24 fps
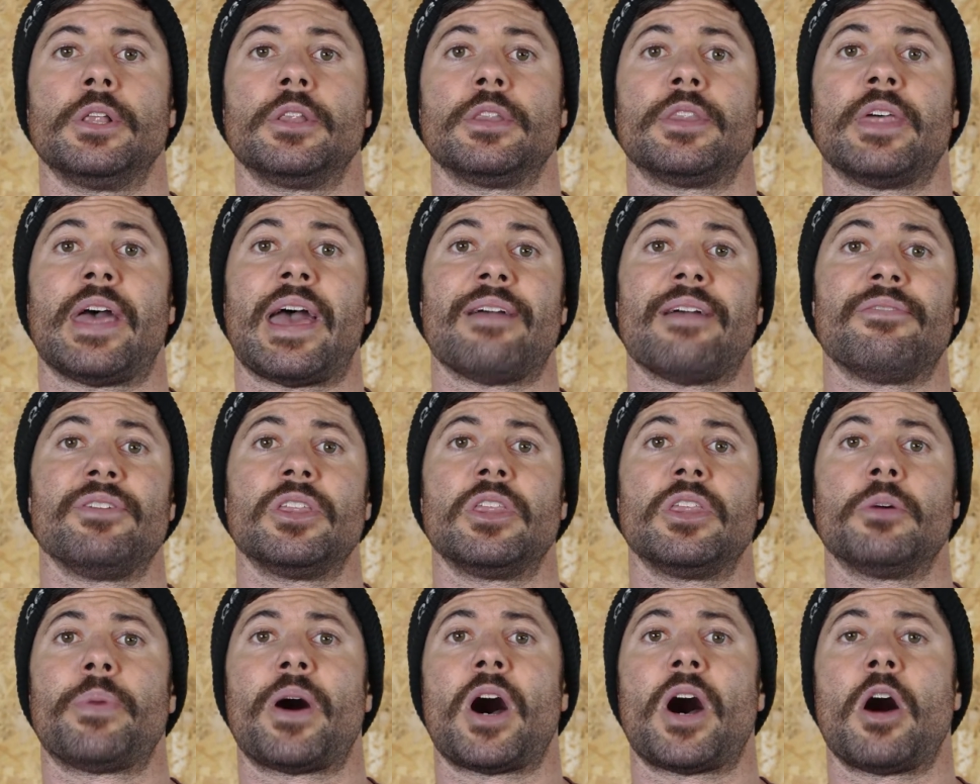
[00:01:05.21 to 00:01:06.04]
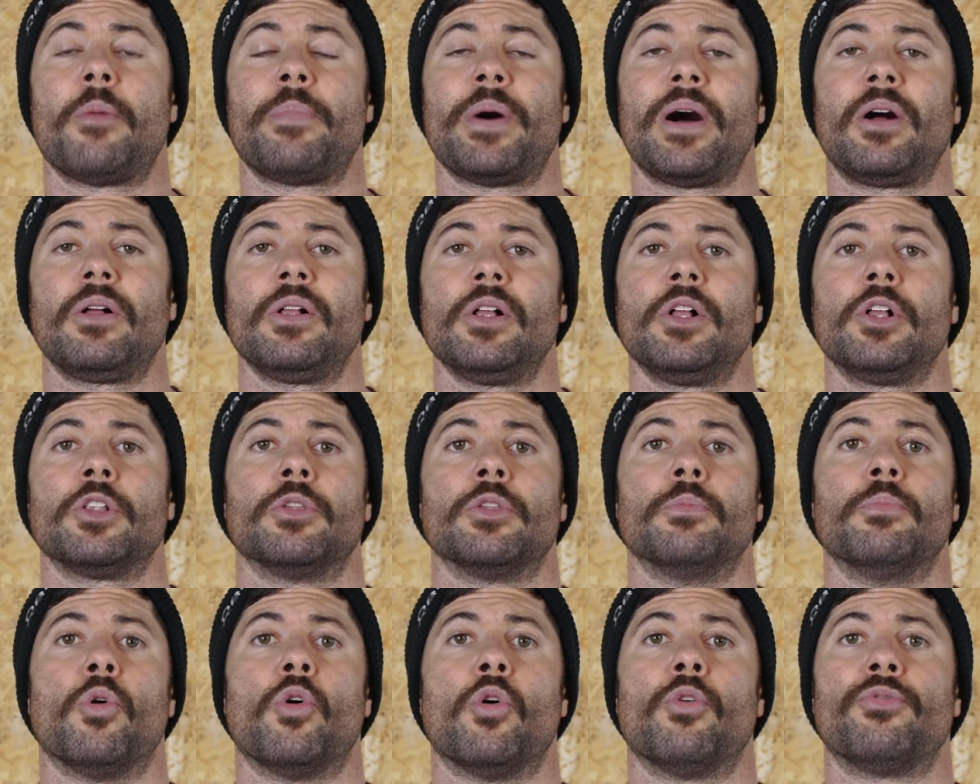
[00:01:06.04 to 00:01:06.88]
The heavier the barbell, the
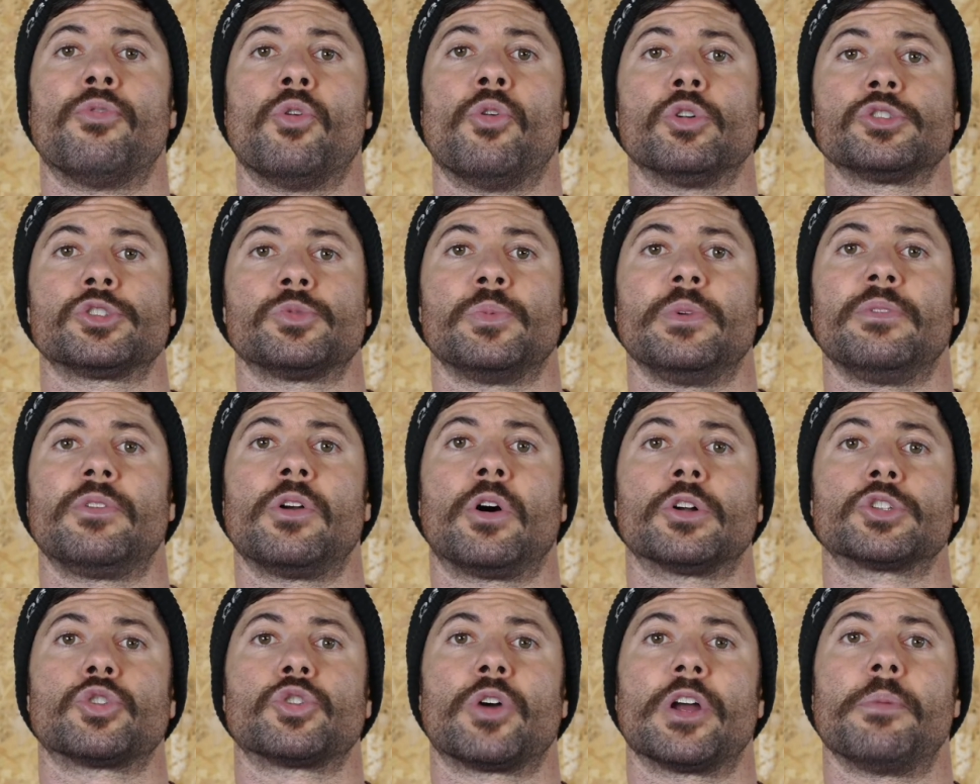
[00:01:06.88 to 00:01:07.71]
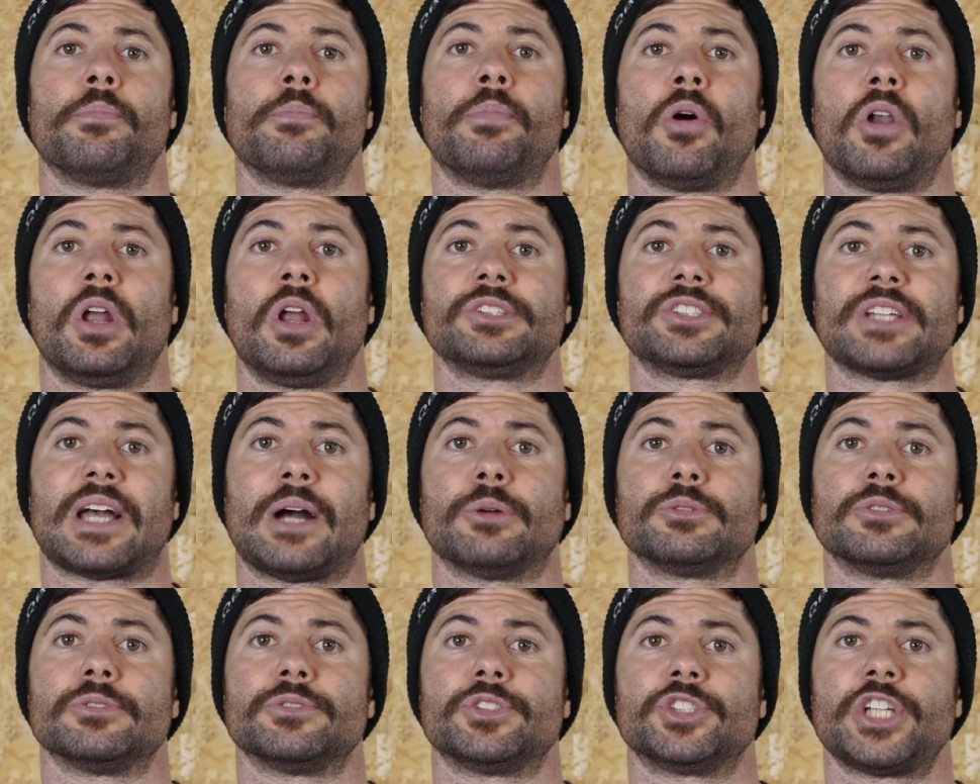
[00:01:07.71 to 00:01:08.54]
more force we've got trying to pull us
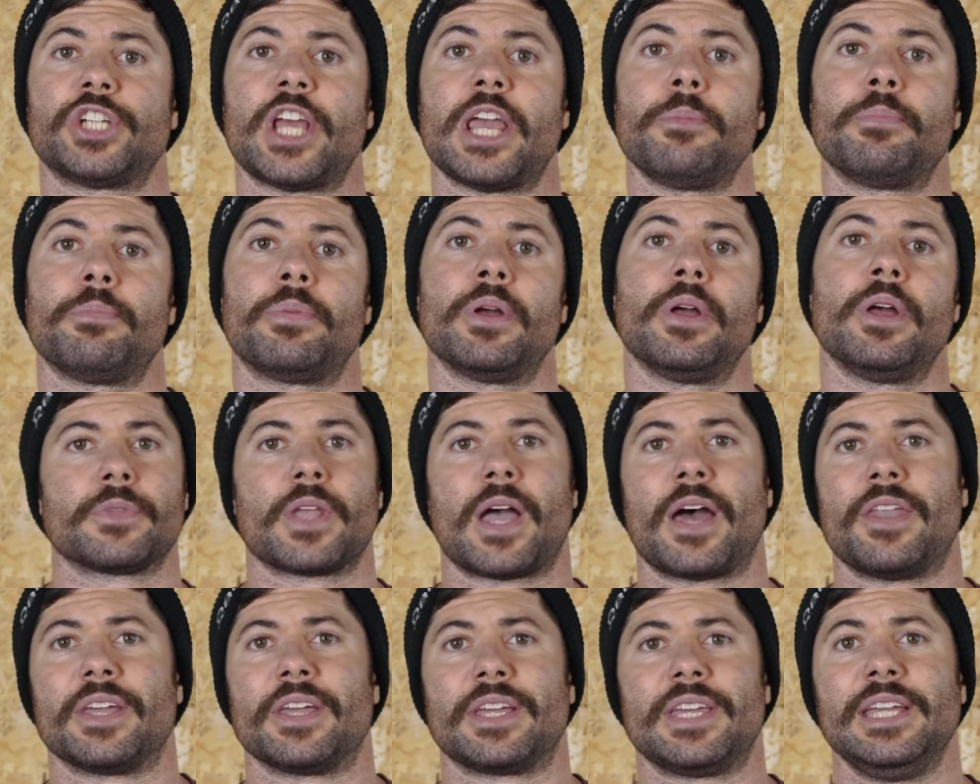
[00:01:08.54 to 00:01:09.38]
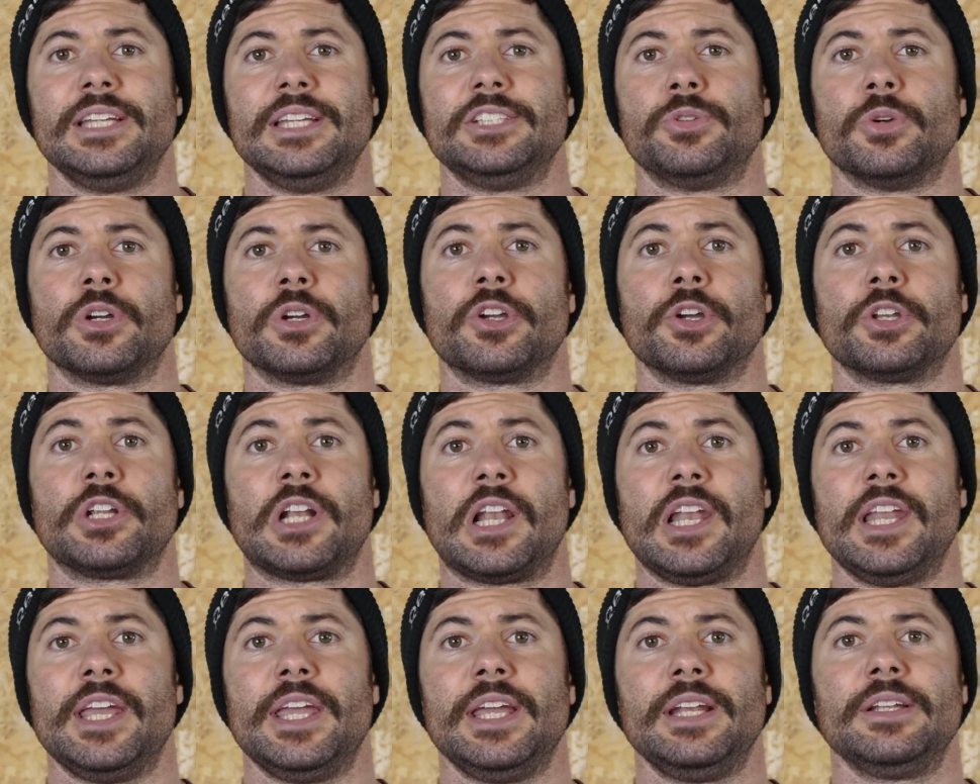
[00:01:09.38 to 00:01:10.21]
out of shape, and the key to a good
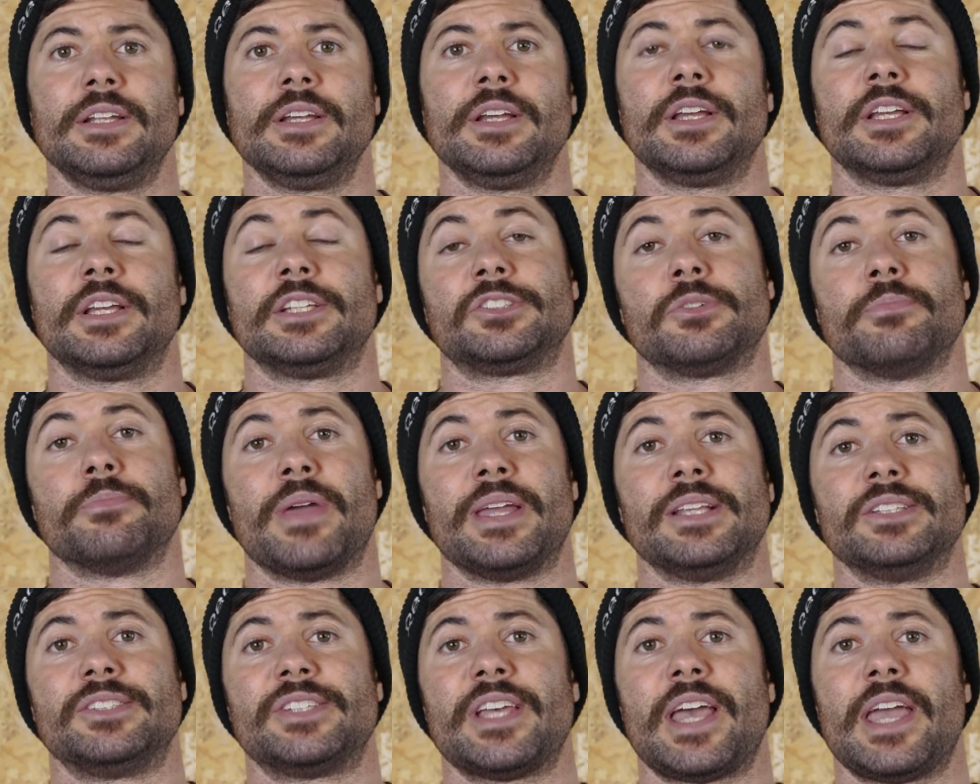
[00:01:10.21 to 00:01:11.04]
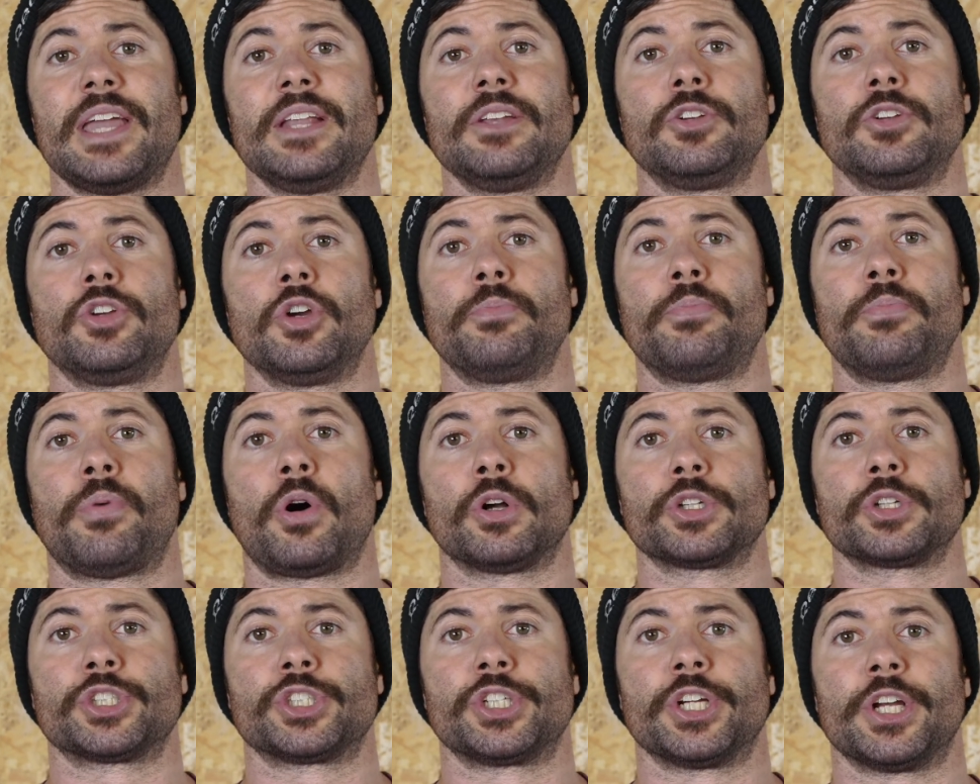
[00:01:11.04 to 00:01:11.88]
clean is to maintain good
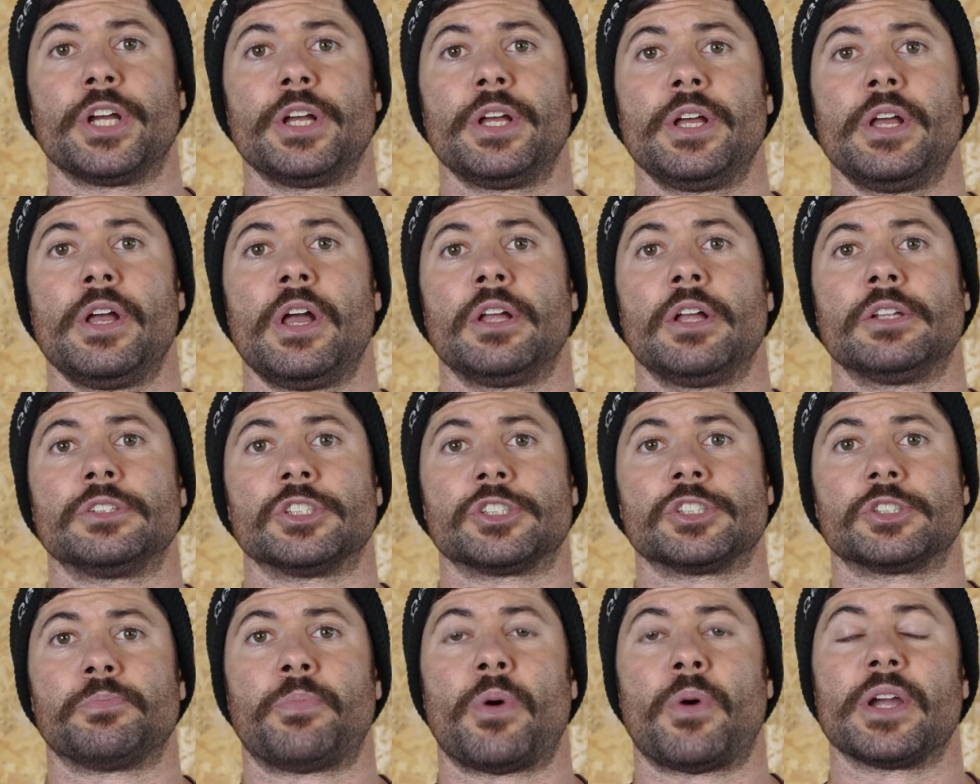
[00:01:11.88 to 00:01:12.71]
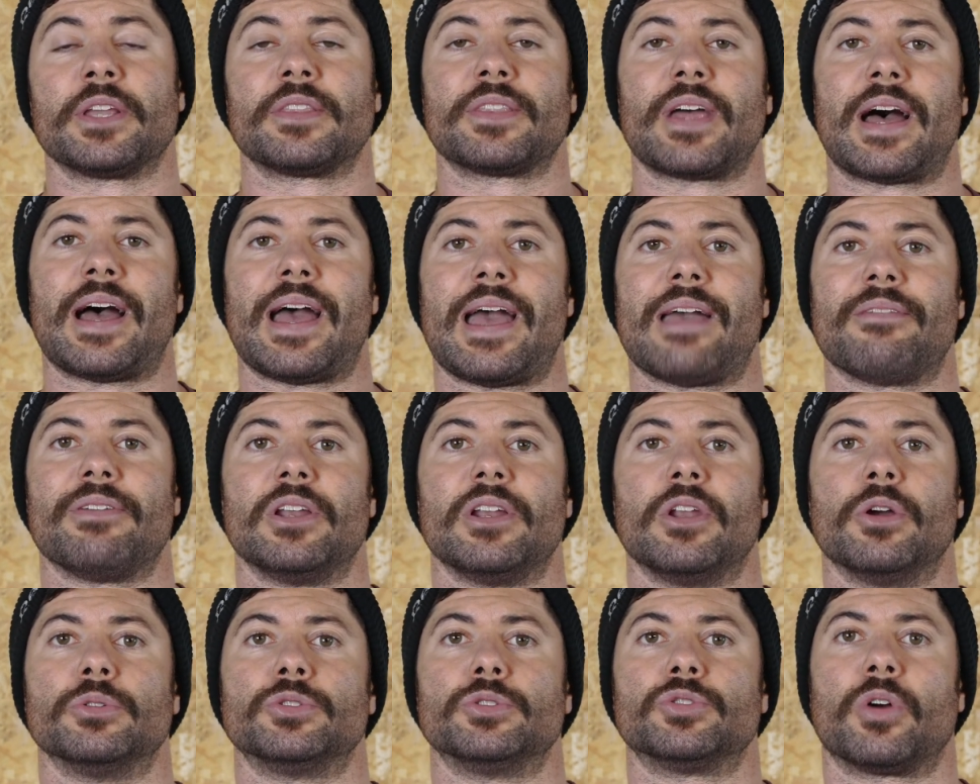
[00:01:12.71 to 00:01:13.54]
posture despite that heavy
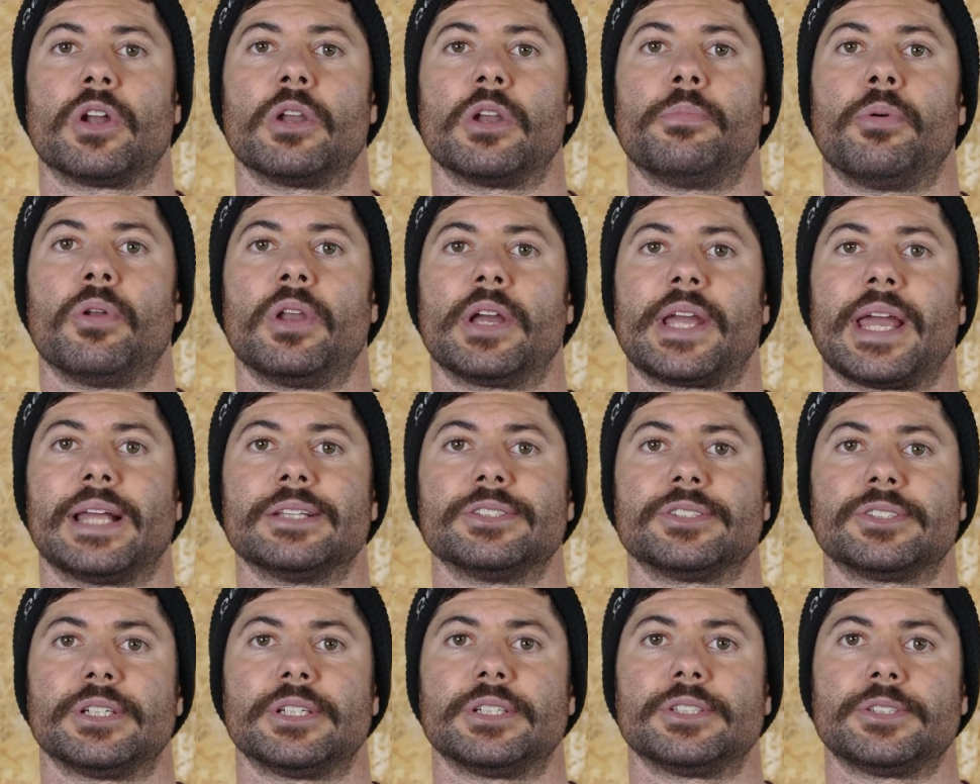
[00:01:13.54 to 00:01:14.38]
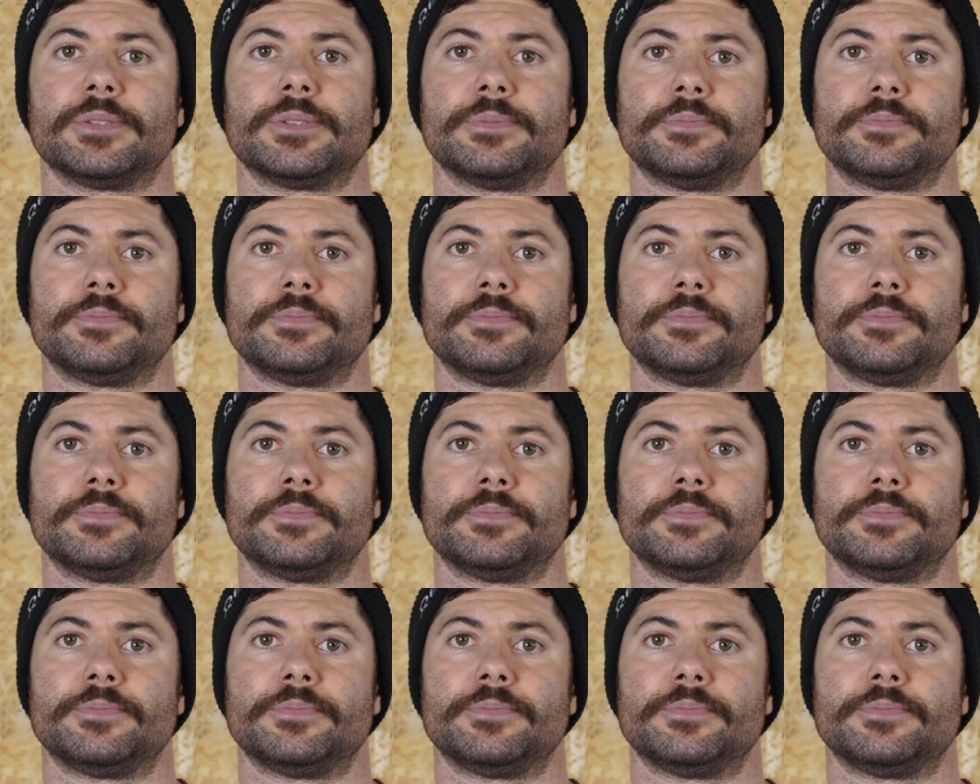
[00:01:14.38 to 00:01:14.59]
load trying to pull against us.